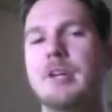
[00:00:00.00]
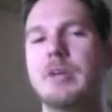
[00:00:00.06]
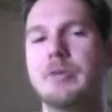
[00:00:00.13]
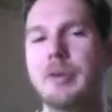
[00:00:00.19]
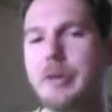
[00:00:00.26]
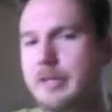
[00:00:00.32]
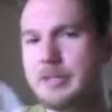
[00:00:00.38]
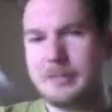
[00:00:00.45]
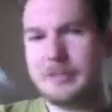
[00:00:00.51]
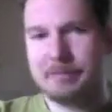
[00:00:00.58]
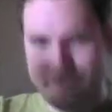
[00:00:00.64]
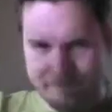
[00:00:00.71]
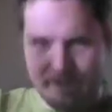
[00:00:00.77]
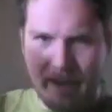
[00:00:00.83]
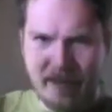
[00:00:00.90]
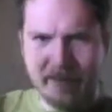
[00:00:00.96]
You can just
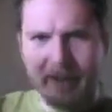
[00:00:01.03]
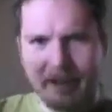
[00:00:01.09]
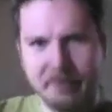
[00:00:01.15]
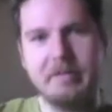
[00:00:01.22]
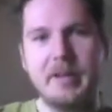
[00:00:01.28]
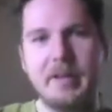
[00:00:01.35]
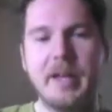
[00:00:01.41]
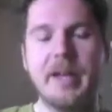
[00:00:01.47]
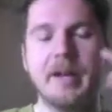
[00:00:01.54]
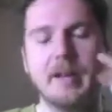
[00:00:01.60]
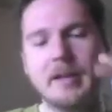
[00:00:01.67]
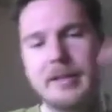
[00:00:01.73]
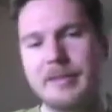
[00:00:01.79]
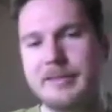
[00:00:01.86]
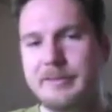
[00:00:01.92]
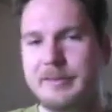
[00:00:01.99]
madly flail
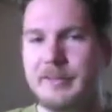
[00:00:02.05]
and,